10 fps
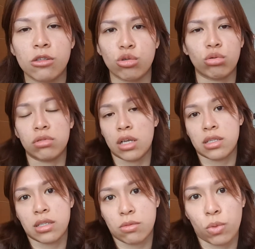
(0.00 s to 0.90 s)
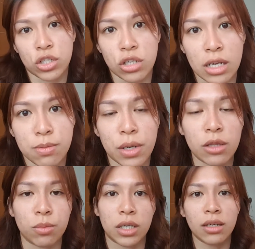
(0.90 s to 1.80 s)
So that's what she
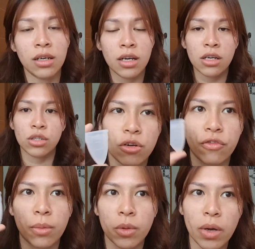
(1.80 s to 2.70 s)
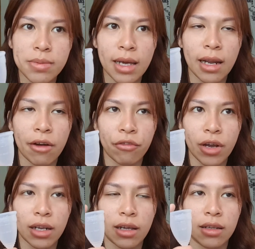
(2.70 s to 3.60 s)
explained to me. So from the website, I've
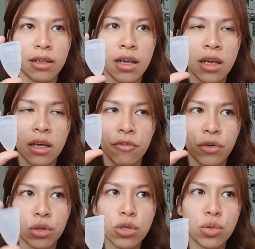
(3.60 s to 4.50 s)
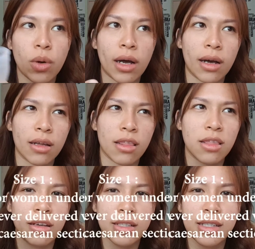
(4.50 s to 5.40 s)
read that for those who are
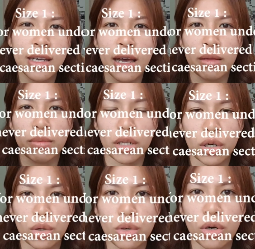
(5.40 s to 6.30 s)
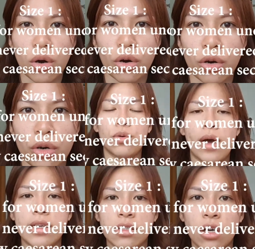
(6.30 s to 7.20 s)
30 and below, or who
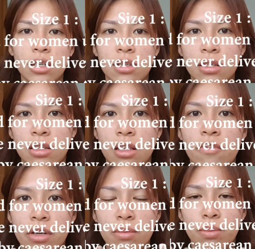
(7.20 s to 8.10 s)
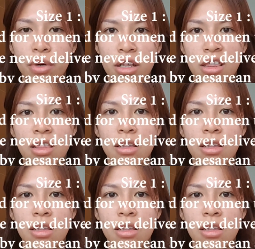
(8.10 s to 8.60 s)
has not given birth